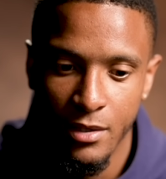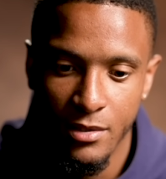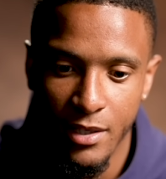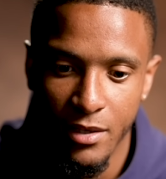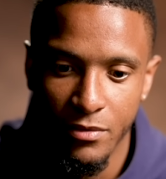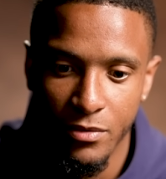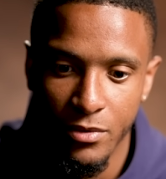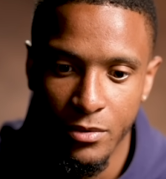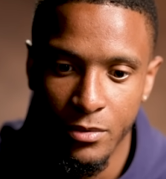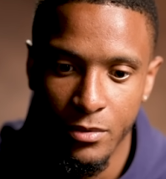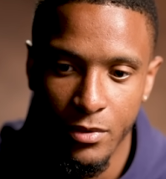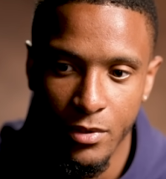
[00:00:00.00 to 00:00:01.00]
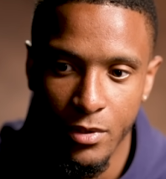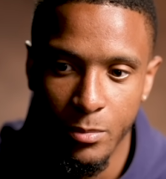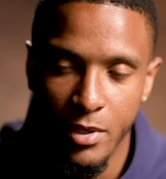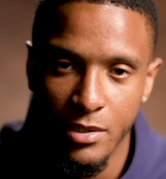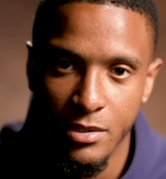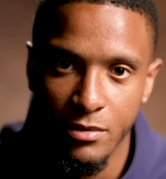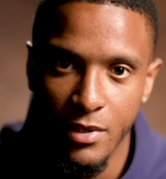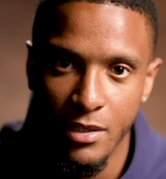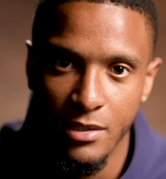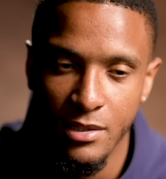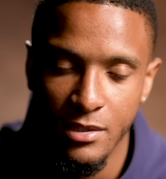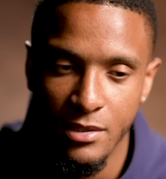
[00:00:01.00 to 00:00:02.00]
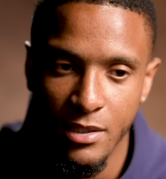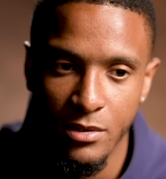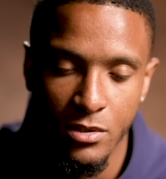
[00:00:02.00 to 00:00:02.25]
to get through, you know, past the round of sixteen.